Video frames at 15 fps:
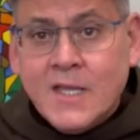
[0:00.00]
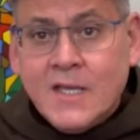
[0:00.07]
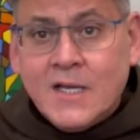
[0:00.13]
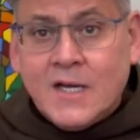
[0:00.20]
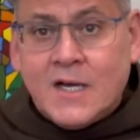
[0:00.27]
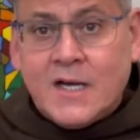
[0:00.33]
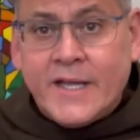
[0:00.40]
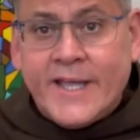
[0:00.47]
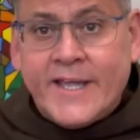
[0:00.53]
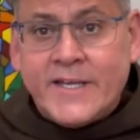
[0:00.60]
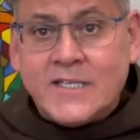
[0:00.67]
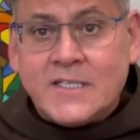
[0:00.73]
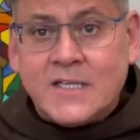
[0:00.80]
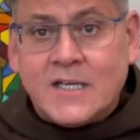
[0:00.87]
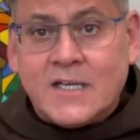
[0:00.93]

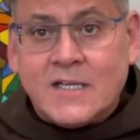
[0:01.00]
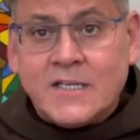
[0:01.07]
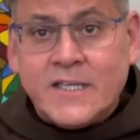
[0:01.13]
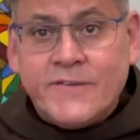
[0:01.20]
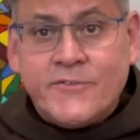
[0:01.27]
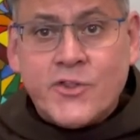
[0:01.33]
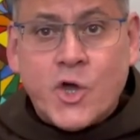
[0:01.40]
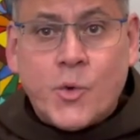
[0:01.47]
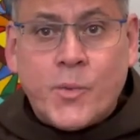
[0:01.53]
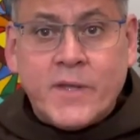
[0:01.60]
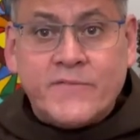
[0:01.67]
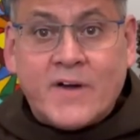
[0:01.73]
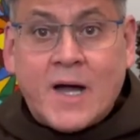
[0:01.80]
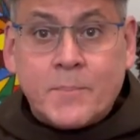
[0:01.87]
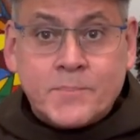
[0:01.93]
And even though we've
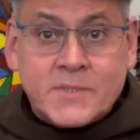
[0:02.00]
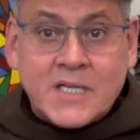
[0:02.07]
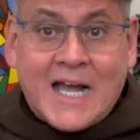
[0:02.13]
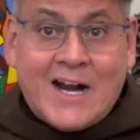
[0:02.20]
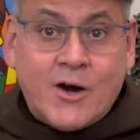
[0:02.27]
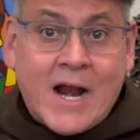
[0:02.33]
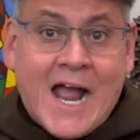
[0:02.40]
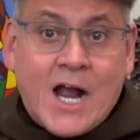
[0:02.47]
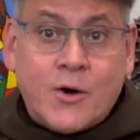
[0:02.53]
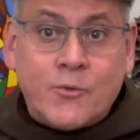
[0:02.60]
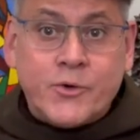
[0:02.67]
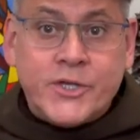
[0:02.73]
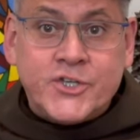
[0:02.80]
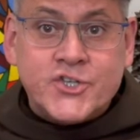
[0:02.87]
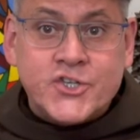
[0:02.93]
upped our
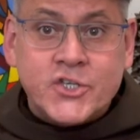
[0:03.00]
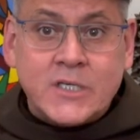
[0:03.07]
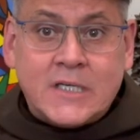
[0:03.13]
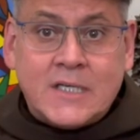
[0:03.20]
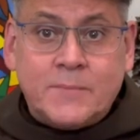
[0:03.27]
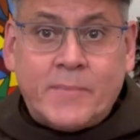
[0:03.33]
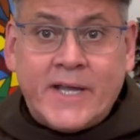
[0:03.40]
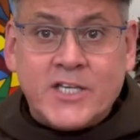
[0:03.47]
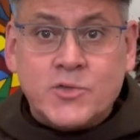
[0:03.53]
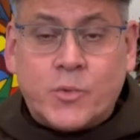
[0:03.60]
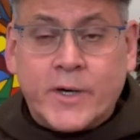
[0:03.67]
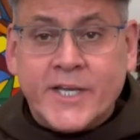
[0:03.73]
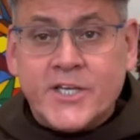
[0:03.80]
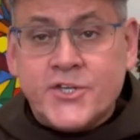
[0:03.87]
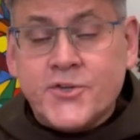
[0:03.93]
outreach by
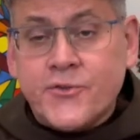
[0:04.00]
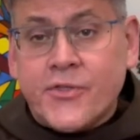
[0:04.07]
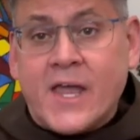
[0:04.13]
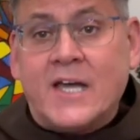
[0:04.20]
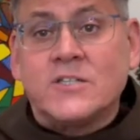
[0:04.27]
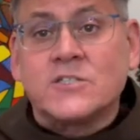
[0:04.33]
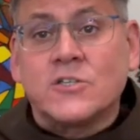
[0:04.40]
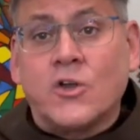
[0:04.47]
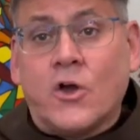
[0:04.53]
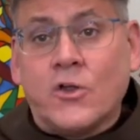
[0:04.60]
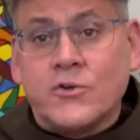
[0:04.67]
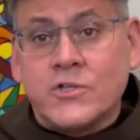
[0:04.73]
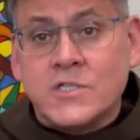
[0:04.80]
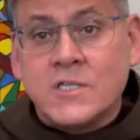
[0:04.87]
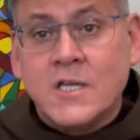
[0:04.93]

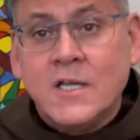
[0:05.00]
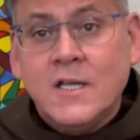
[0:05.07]
$22,000,